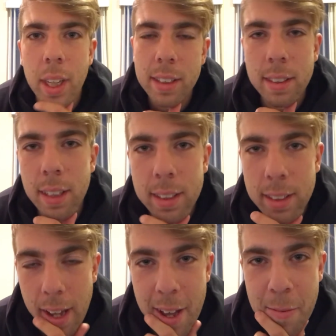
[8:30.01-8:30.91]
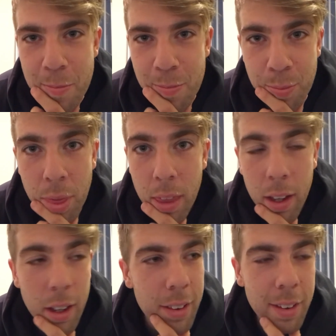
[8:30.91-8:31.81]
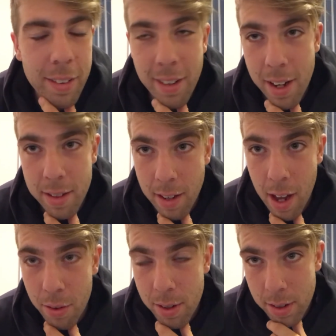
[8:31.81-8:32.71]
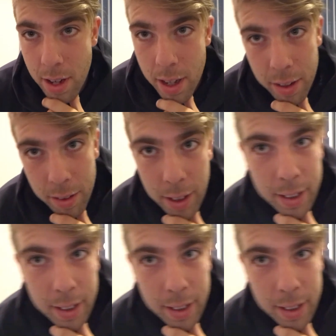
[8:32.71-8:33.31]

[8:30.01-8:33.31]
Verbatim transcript: It's 6 a.m the sun has not risen yet.